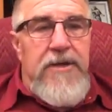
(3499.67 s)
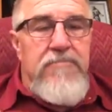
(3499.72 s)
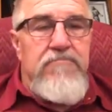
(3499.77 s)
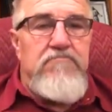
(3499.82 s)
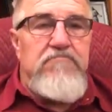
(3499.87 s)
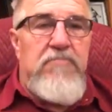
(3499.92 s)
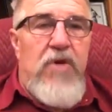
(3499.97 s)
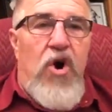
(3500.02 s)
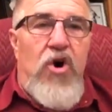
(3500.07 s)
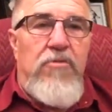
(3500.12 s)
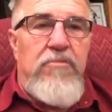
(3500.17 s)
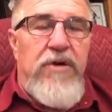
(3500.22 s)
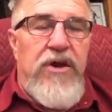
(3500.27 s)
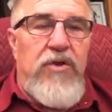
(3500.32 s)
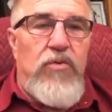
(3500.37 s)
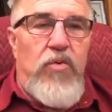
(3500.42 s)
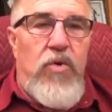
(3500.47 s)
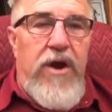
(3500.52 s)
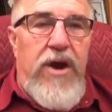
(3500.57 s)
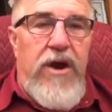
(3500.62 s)

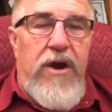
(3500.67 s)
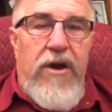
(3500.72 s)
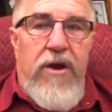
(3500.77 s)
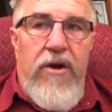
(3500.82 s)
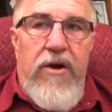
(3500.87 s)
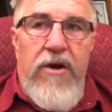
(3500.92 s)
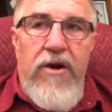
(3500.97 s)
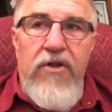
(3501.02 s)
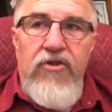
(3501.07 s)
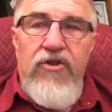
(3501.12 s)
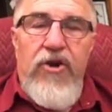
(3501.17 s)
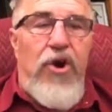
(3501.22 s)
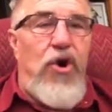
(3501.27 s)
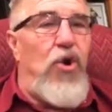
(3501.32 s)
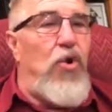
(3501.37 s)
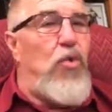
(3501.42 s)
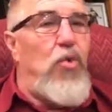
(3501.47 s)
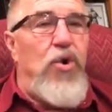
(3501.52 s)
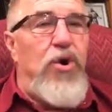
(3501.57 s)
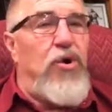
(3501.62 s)
moment where the
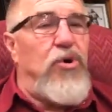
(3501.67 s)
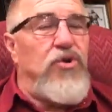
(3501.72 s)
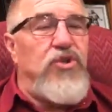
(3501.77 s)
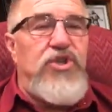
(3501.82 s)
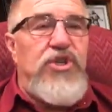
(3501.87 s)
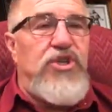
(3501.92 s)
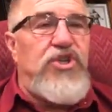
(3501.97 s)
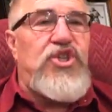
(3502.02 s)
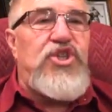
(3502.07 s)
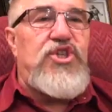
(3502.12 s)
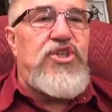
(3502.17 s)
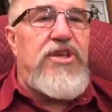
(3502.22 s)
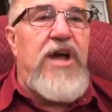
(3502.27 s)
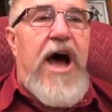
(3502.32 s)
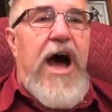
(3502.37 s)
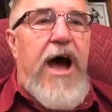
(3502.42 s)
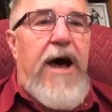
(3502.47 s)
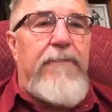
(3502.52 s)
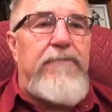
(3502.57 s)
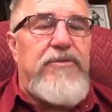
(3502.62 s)
whole world just
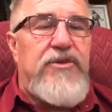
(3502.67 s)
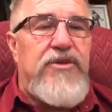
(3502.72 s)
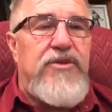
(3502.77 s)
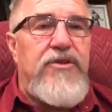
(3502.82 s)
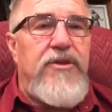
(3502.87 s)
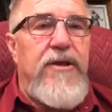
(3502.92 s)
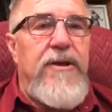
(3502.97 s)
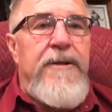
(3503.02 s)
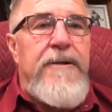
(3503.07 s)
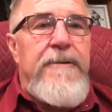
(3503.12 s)
stops